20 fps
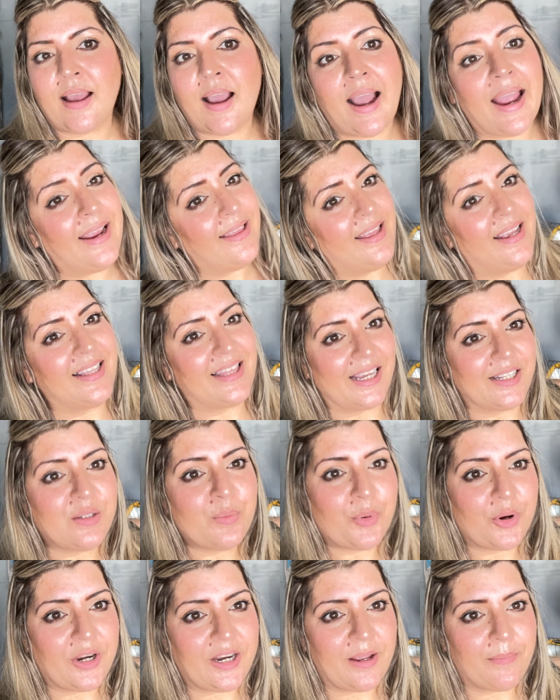I think that's
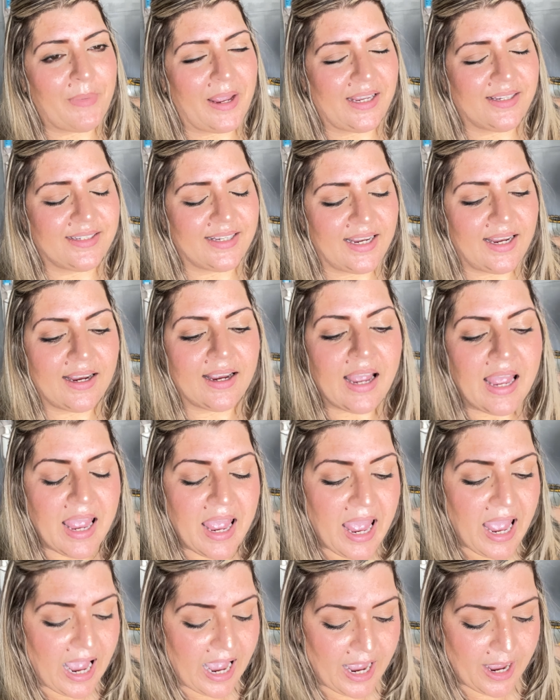pretty amazing.
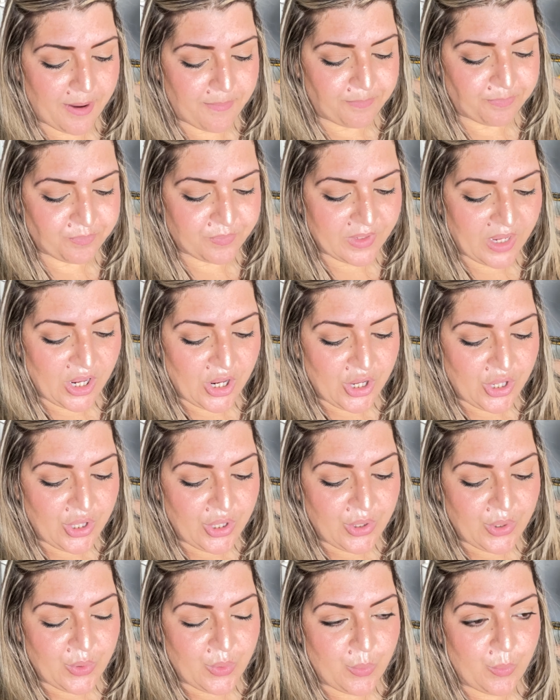
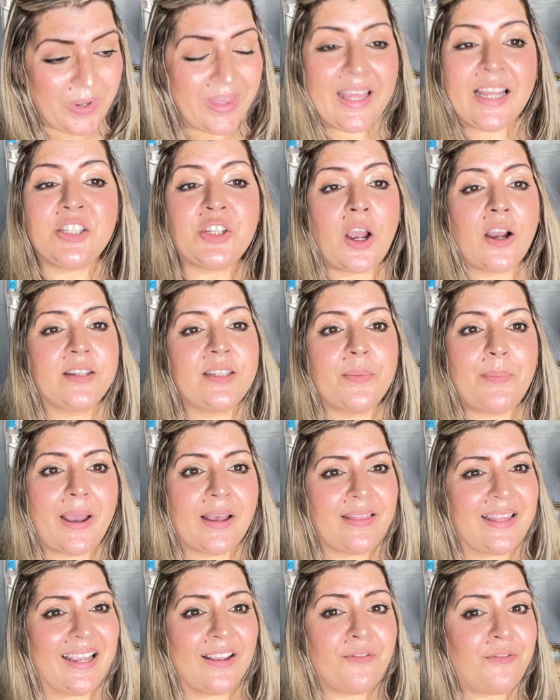We then talked
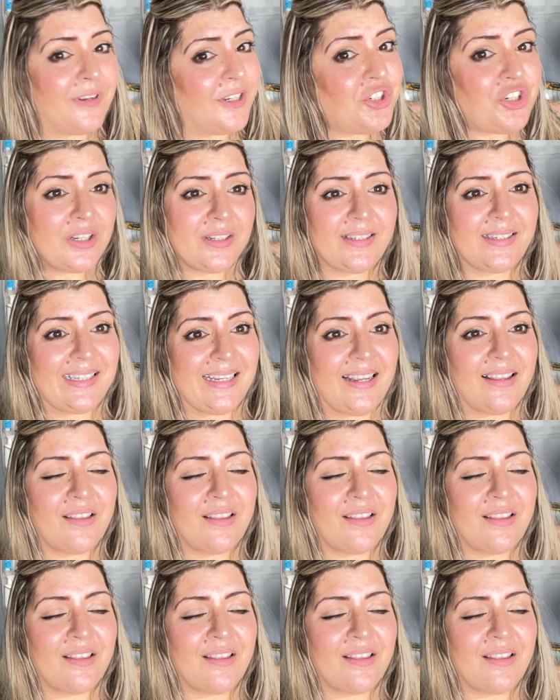about the efficiency,